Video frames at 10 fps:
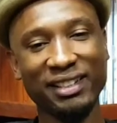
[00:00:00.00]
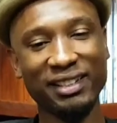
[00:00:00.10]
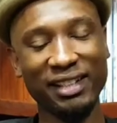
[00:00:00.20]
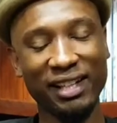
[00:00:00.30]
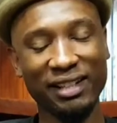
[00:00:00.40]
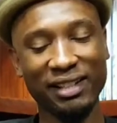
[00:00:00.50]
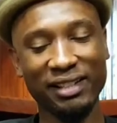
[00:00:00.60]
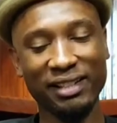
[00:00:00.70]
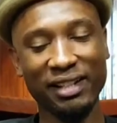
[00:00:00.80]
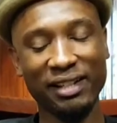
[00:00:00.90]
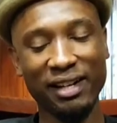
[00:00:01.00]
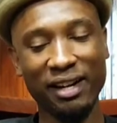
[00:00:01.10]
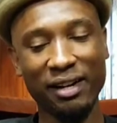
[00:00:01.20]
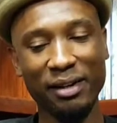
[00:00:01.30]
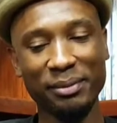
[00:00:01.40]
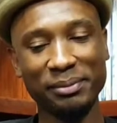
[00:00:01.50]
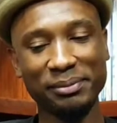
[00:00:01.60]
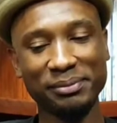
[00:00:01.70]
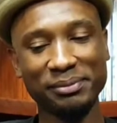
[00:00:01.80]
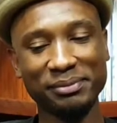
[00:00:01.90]
Yeah.
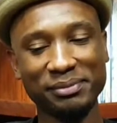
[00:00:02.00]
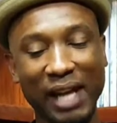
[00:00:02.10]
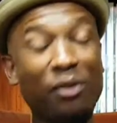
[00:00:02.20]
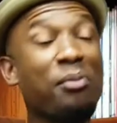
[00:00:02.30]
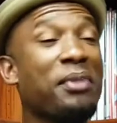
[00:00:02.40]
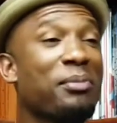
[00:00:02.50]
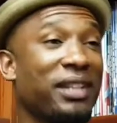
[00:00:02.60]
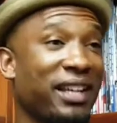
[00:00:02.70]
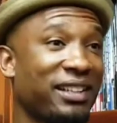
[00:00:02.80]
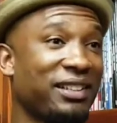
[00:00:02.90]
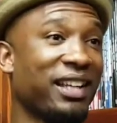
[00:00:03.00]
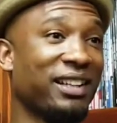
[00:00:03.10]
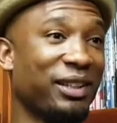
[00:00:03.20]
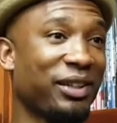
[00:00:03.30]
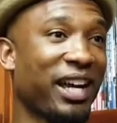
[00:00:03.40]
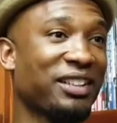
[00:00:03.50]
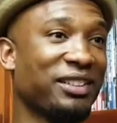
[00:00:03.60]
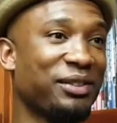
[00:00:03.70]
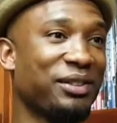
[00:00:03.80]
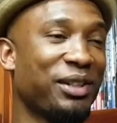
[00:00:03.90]
I remember that lyric
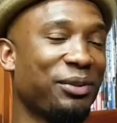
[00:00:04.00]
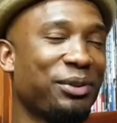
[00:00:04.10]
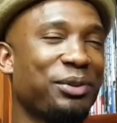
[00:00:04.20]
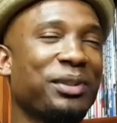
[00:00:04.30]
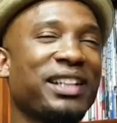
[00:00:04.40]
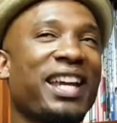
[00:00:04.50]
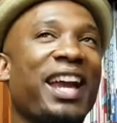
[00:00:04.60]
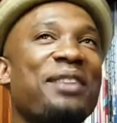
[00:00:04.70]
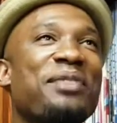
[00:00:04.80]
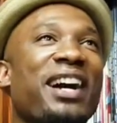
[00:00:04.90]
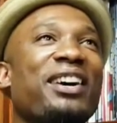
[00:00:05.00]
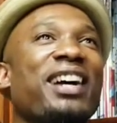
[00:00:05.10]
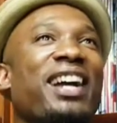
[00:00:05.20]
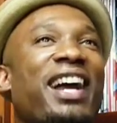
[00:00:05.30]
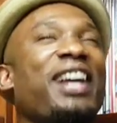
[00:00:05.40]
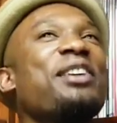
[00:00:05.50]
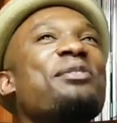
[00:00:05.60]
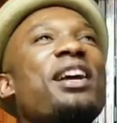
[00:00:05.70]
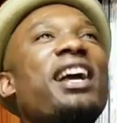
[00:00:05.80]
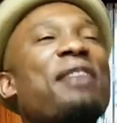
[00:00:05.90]
actually, you know, when it came out.
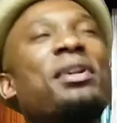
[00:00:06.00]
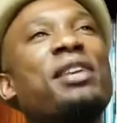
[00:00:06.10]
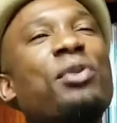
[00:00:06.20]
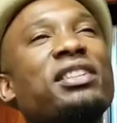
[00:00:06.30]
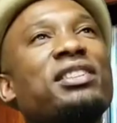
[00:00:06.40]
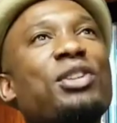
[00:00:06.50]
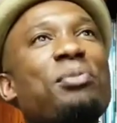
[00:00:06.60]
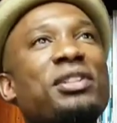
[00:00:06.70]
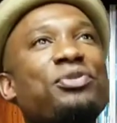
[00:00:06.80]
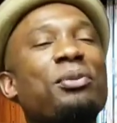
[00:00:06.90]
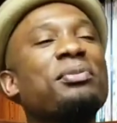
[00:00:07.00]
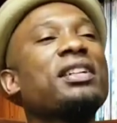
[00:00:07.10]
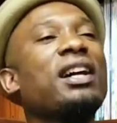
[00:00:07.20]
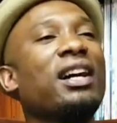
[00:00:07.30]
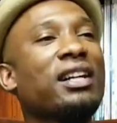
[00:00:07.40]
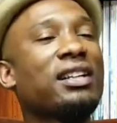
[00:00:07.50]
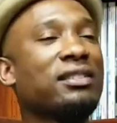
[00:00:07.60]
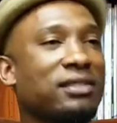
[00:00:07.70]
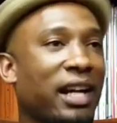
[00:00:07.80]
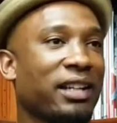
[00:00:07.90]
But it wasn't so much from,
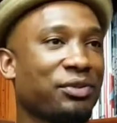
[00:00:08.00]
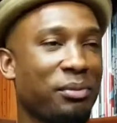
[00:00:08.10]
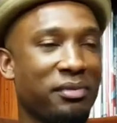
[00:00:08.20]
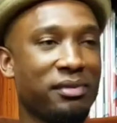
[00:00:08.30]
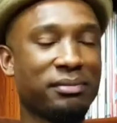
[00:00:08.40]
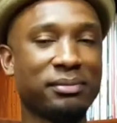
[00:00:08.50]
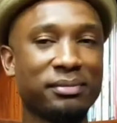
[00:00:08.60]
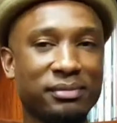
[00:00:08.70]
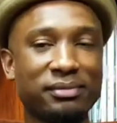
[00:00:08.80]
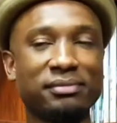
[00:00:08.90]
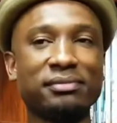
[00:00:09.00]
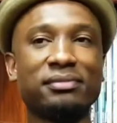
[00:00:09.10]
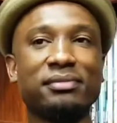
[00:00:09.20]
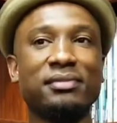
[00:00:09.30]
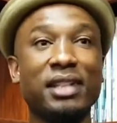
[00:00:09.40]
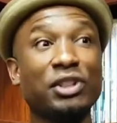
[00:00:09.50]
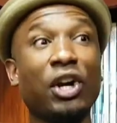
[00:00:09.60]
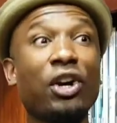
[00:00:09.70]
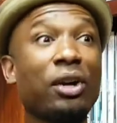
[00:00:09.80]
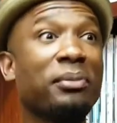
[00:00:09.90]
I guess, from the
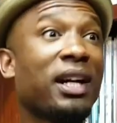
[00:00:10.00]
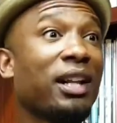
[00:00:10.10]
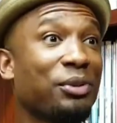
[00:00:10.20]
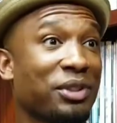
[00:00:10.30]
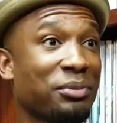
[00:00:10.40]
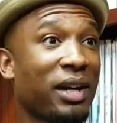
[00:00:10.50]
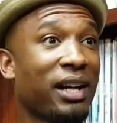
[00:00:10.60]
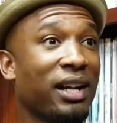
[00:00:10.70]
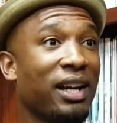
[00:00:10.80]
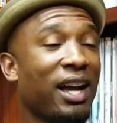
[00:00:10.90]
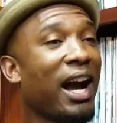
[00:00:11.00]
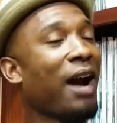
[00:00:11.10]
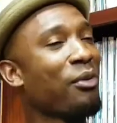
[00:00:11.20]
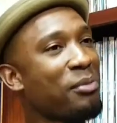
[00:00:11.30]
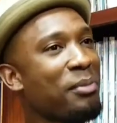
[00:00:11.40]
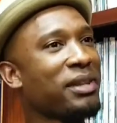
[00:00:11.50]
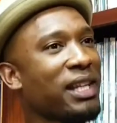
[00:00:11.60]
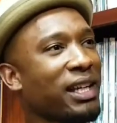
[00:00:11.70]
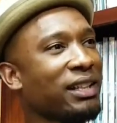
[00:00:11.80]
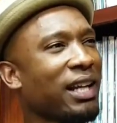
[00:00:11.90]
term colorism, right? I remember
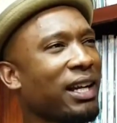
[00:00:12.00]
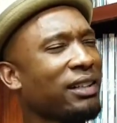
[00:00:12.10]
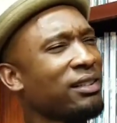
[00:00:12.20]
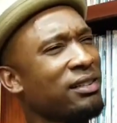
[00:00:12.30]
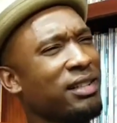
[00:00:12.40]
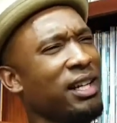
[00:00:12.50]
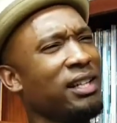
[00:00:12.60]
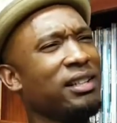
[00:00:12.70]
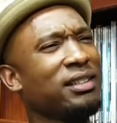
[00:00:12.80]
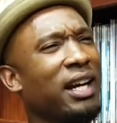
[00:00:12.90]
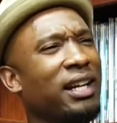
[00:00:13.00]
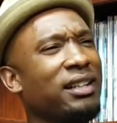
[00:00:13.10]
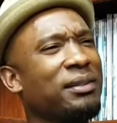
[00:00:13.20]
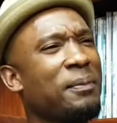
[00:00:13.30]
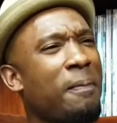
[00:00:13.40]
thinking like, geez, like,